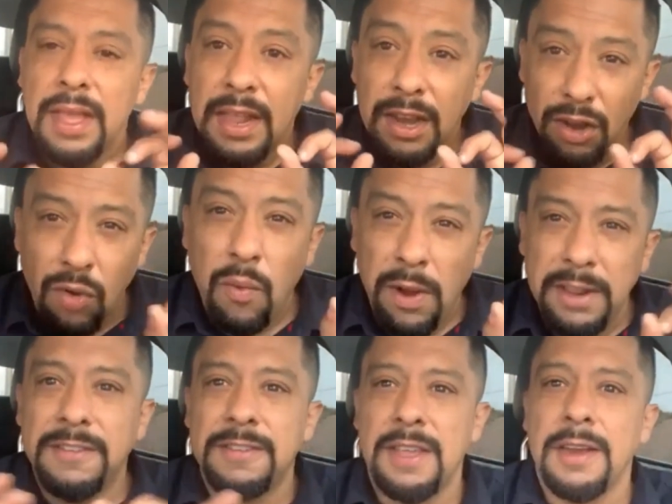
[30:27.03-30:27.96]
Look what
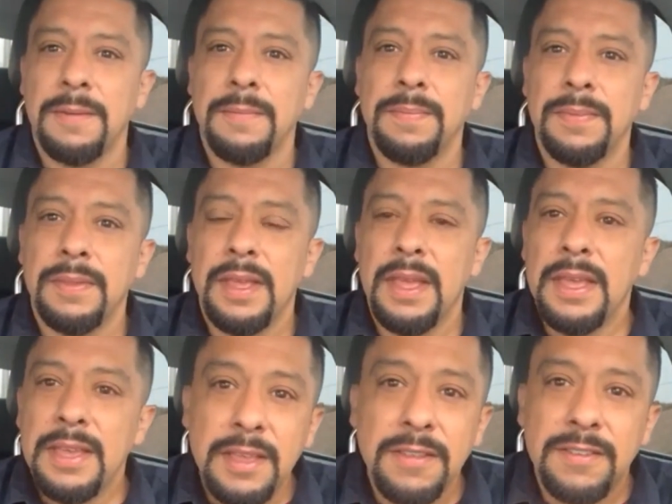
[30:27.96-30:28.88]
he said.
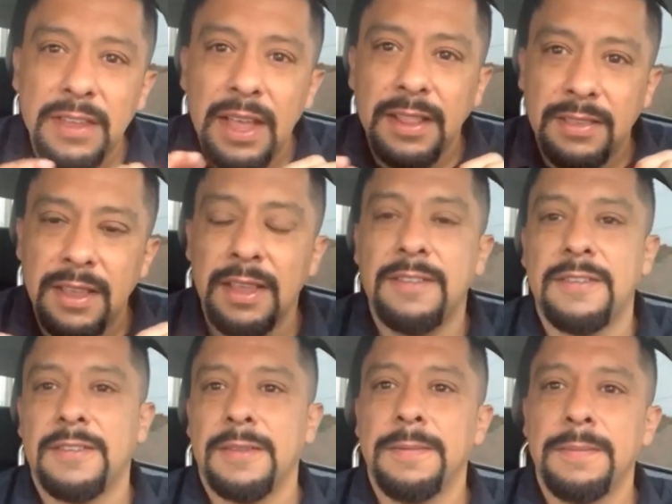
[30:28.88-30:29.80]
He said this.